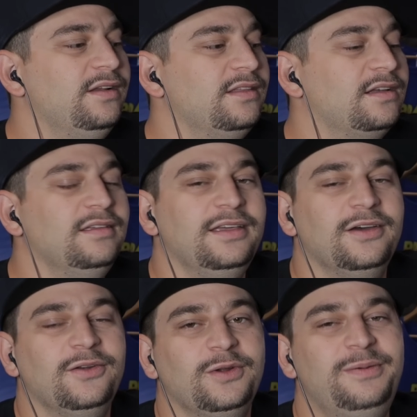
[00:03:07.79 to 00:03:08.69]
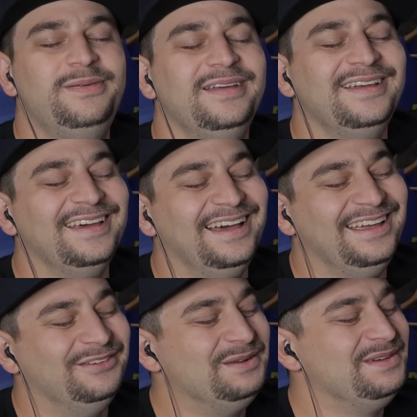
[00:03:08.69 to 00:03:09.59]
in the Cleo and
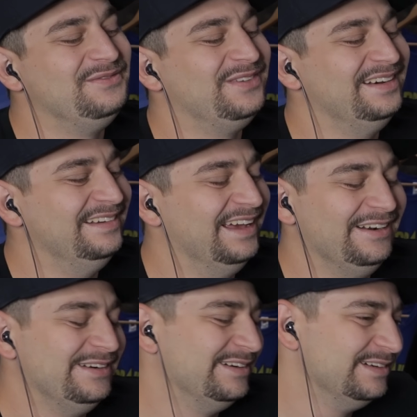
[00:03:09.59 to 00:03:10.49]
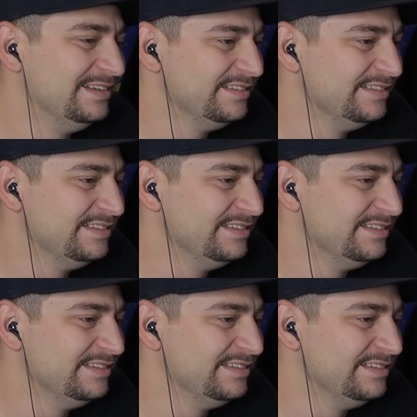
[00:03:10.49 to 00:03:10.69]
it would have been funny. I don't know.